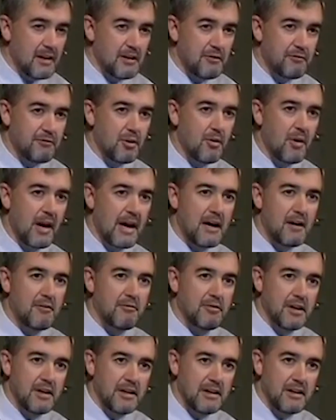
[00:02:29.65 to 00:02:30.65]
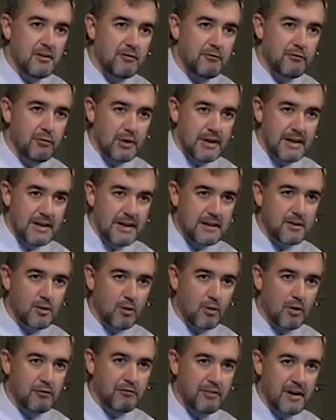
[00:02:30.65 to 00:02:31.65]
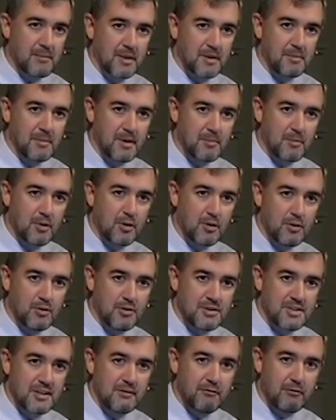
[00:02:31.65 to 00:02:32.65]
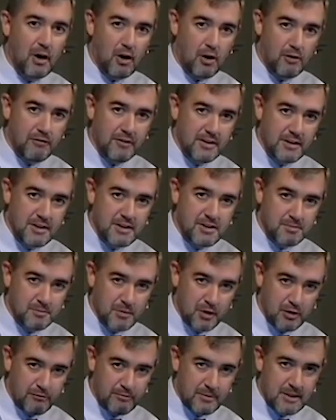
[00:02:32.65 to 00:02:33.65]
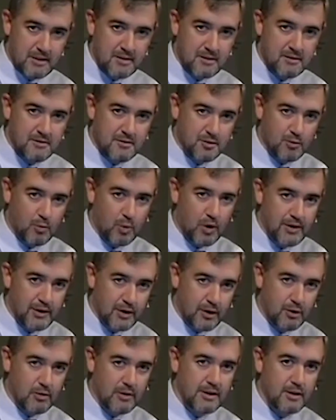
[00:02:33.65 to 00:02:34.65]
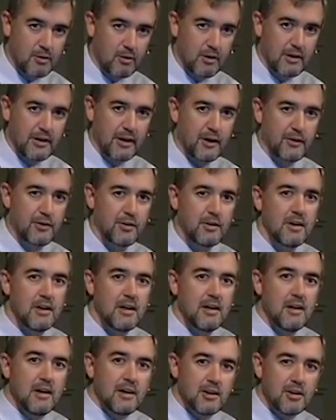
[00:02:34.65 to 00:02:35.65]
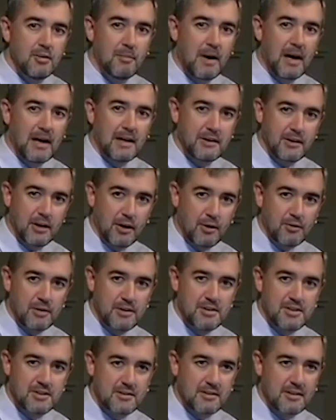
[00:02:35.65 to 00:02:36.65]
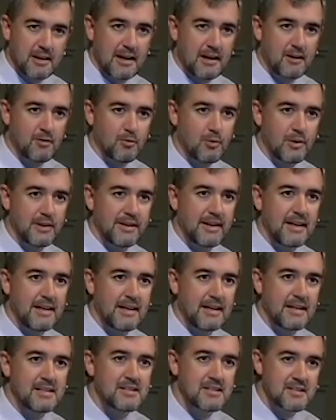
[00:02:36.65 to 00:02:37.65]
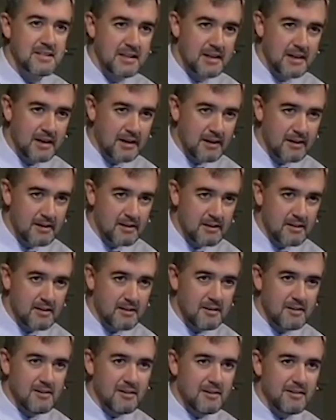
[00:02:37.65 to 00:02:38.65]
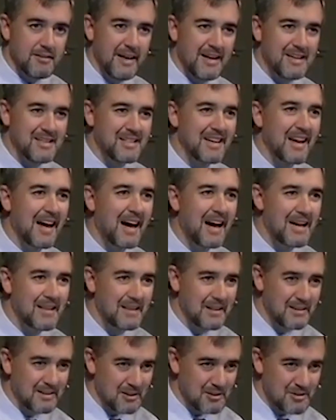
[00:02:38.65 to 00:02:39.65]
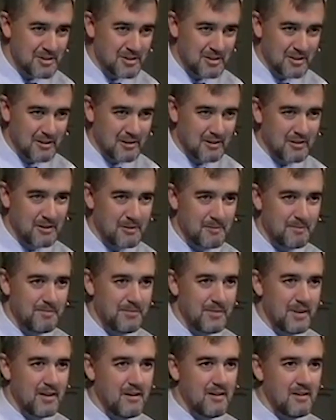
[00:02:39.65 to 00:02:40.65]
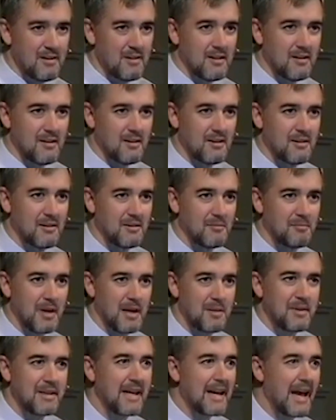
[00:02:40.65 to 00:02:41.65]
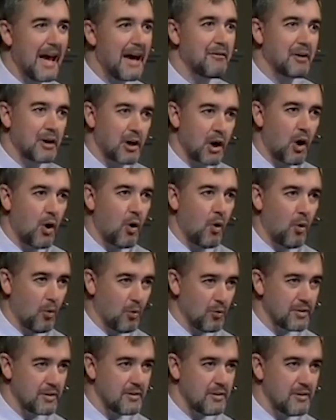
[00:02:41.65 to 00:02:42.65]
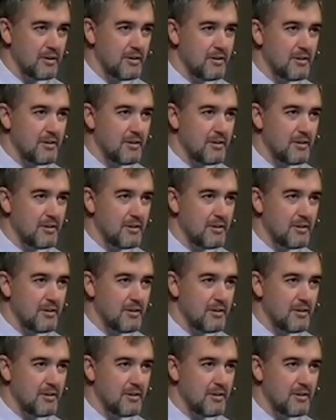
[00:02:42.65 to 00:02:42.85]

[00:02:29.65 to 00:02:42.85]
If you have a friend or a family member who is involved in this movement to one degree or another, you might notice that when they get sick, they deny that they're sick. Maybe they have a cold.